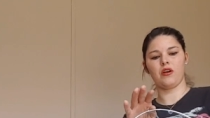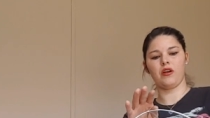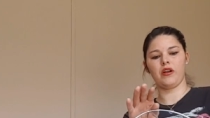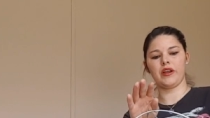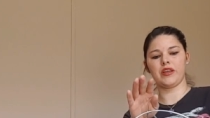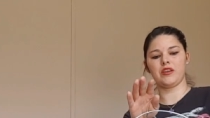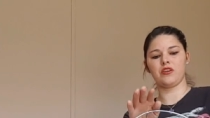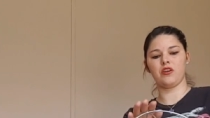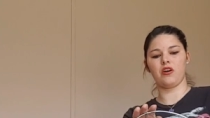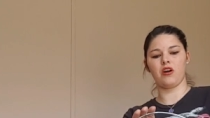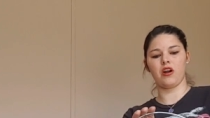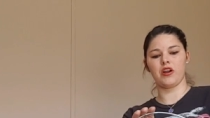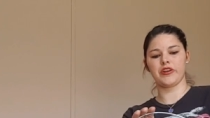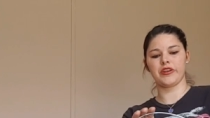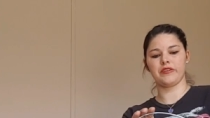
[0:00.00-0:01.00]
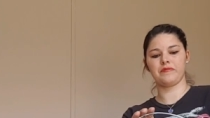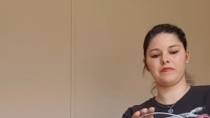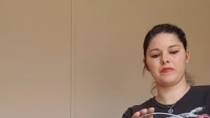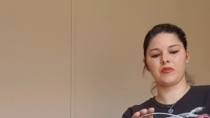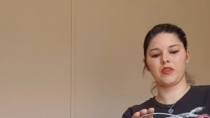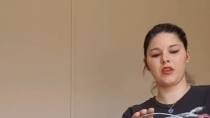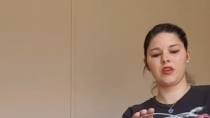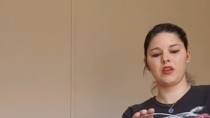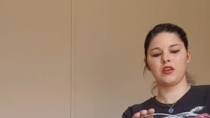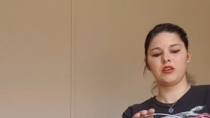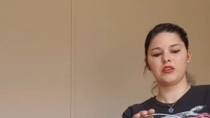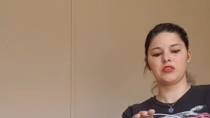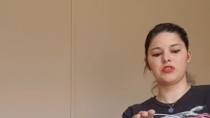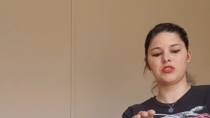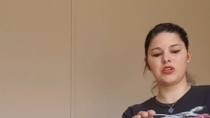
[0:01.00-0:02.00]
Are a guard.
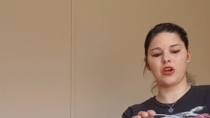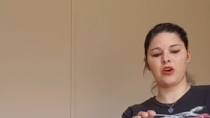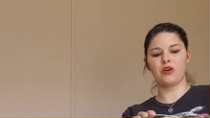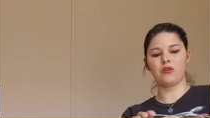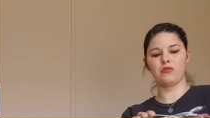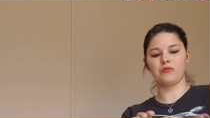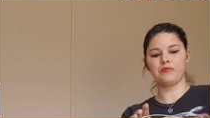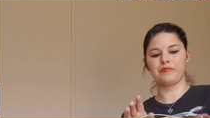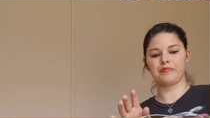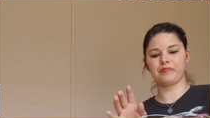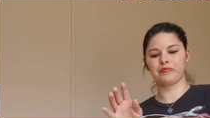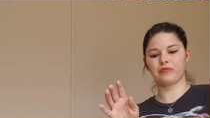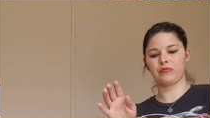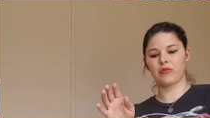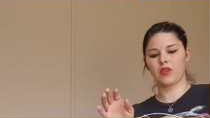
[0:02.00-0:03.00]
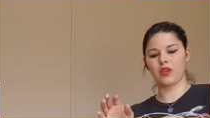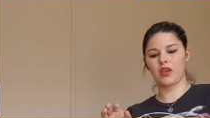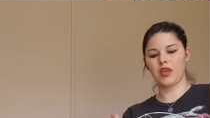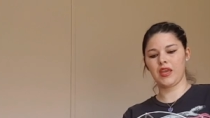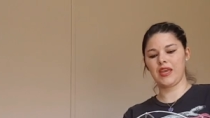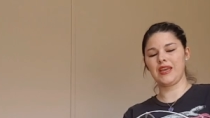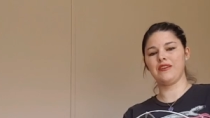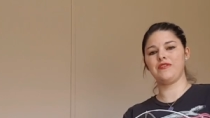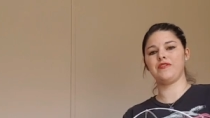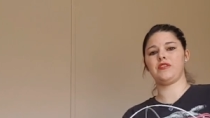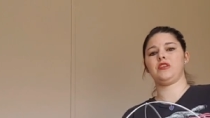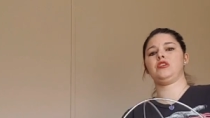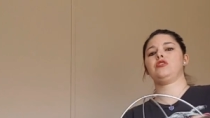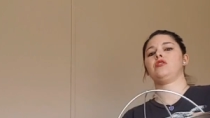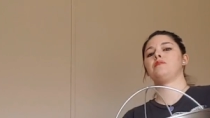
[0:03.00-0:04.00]
So if
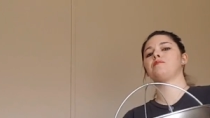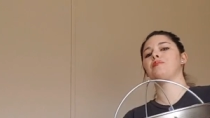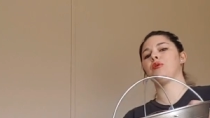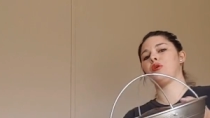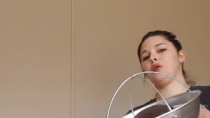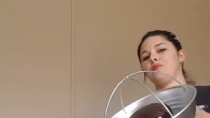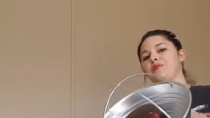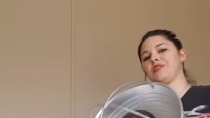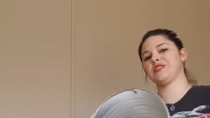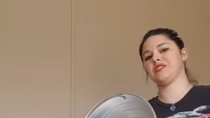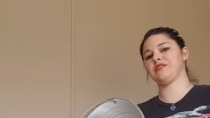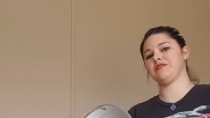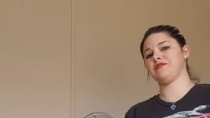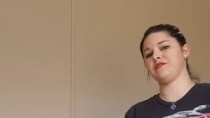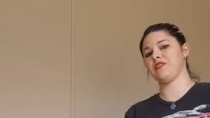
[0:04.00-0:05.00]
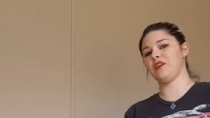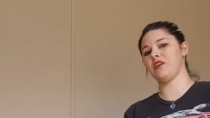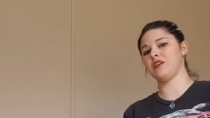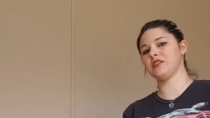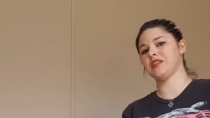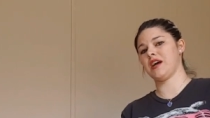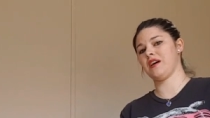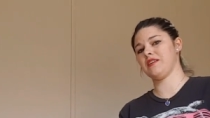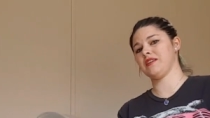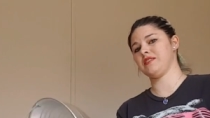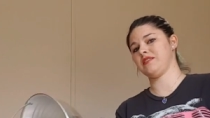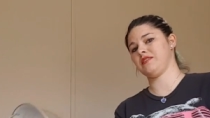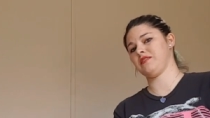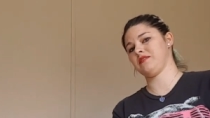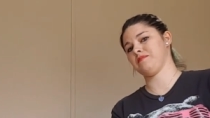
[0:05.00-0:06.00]
your bulb was to fall down
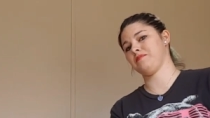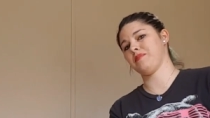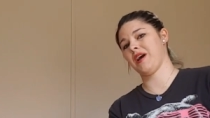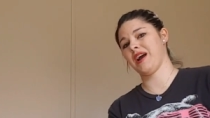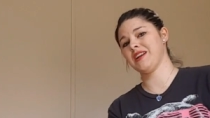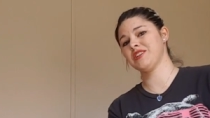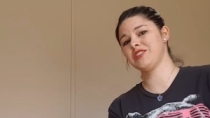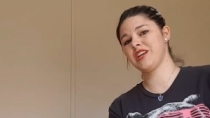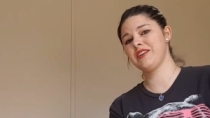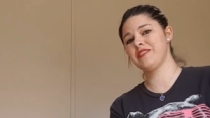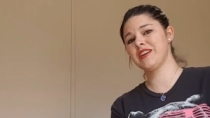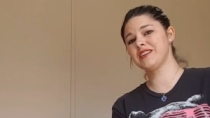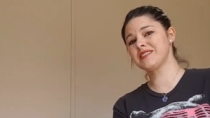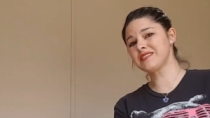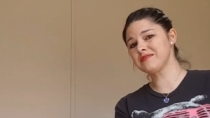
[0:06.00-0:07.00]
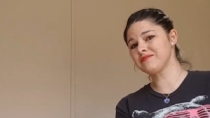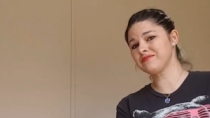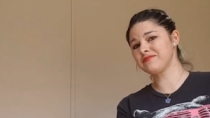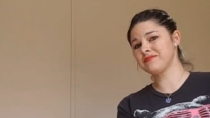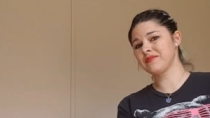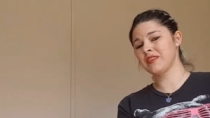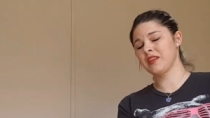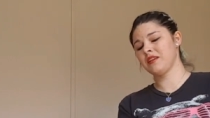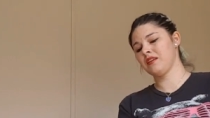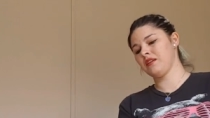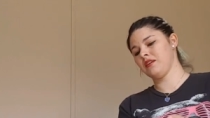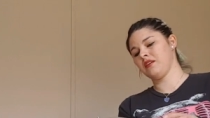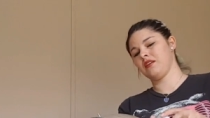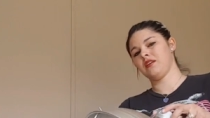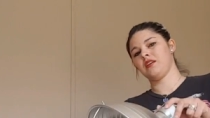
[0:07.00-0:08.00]
in your pine shavings,
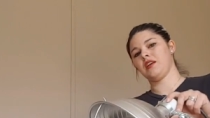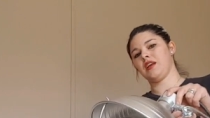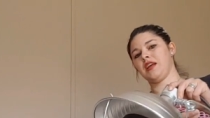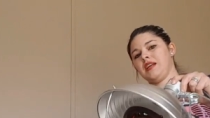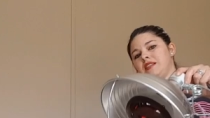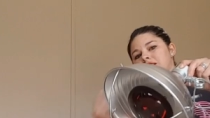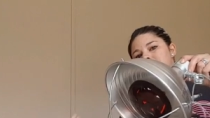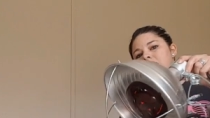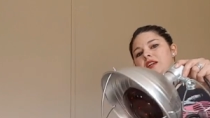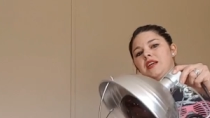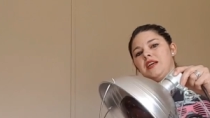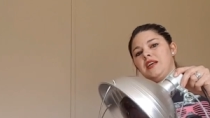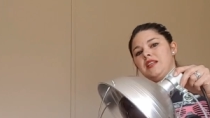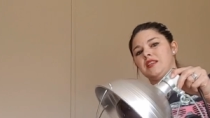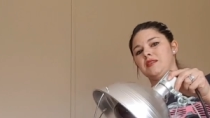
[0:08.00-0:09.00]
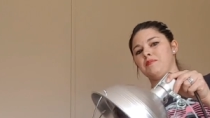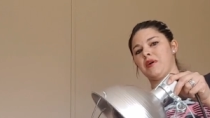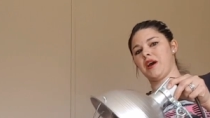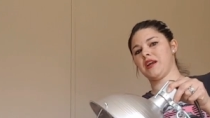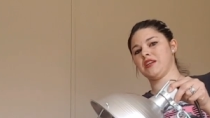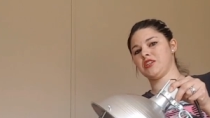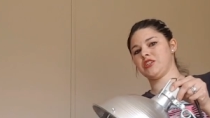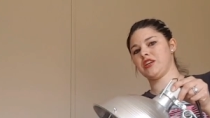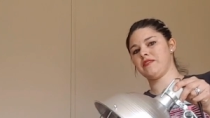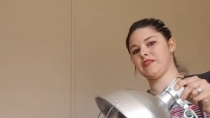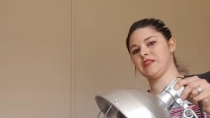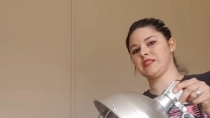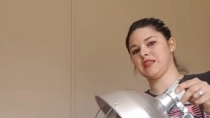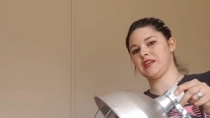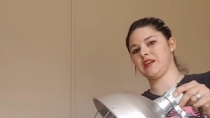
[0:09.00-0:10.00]
it's going to hit the pine
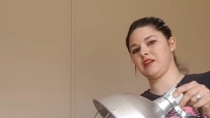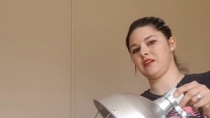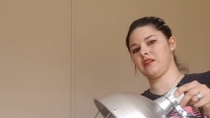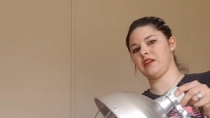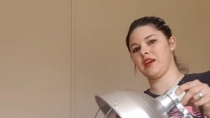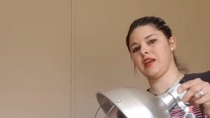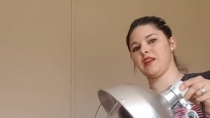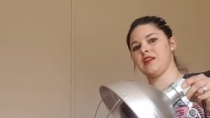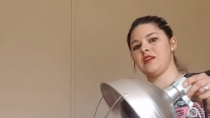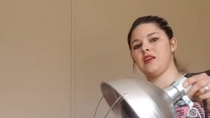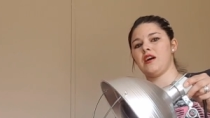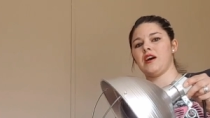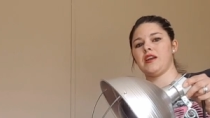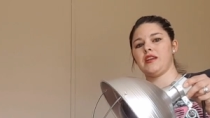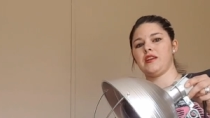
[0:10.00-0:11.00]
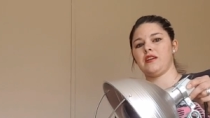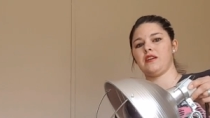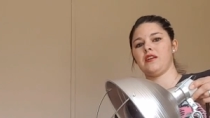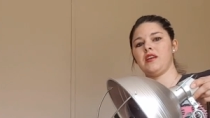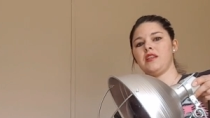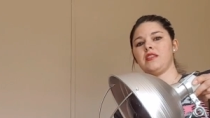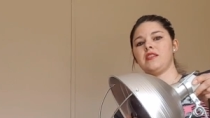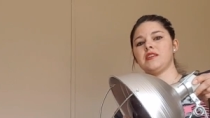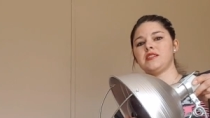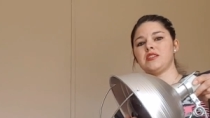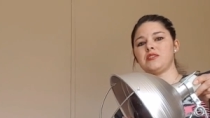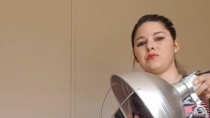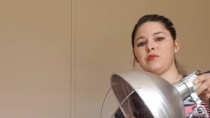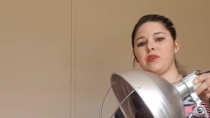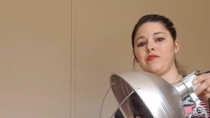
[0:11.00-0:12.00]
shavings here and not here. This
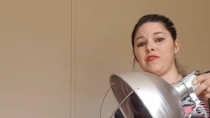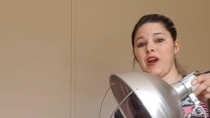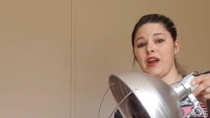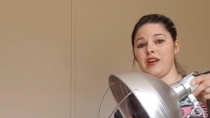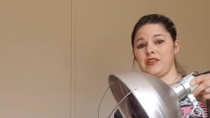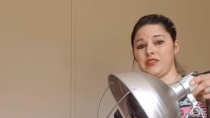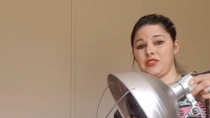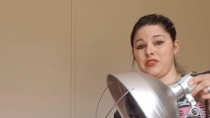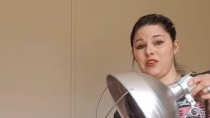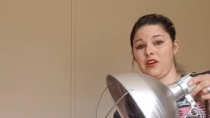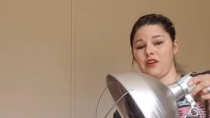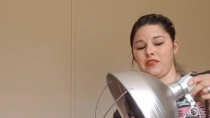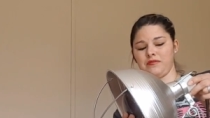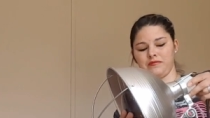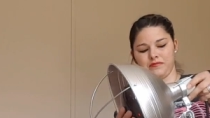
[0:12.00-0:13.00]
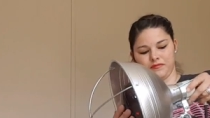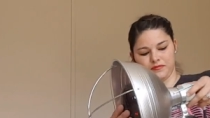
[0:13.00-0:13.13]
is where fires start.